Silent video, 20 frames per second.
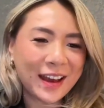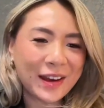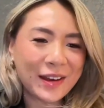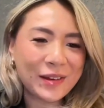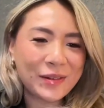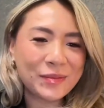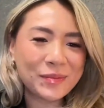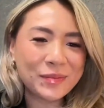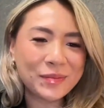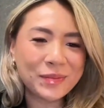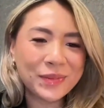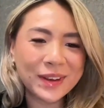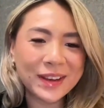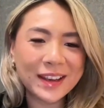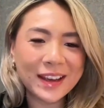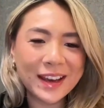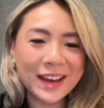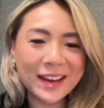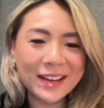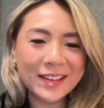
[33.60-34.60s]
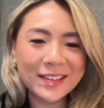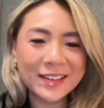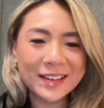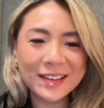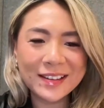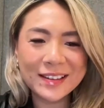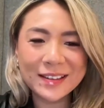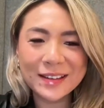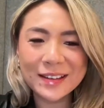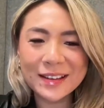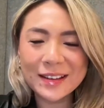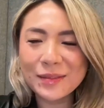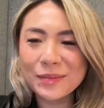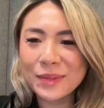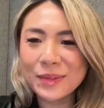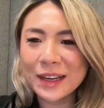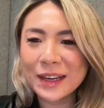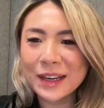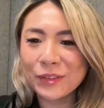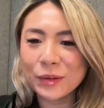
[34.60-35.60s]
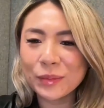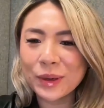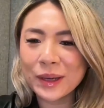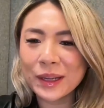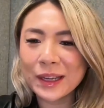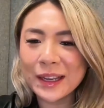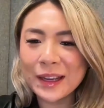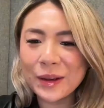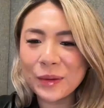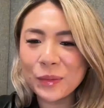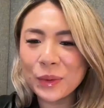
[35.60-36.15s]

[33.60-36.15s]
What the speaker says: But yeah, it's nice to meet everybody.